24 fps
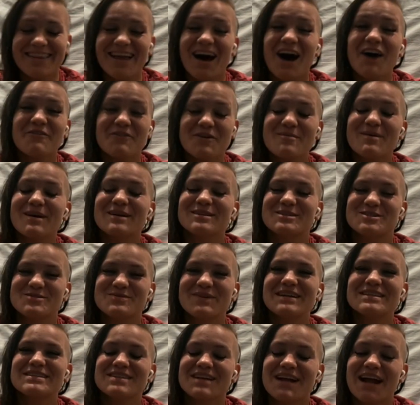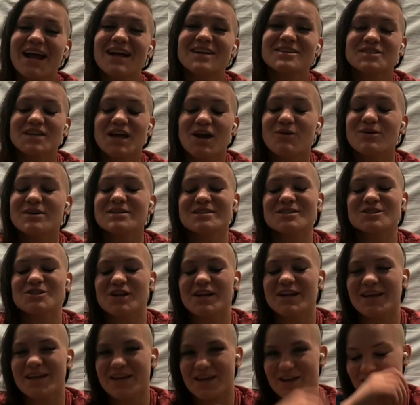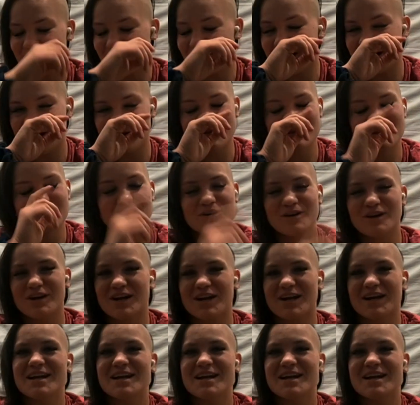No, for about 2 months there, actually, I wasn't training at all. I was going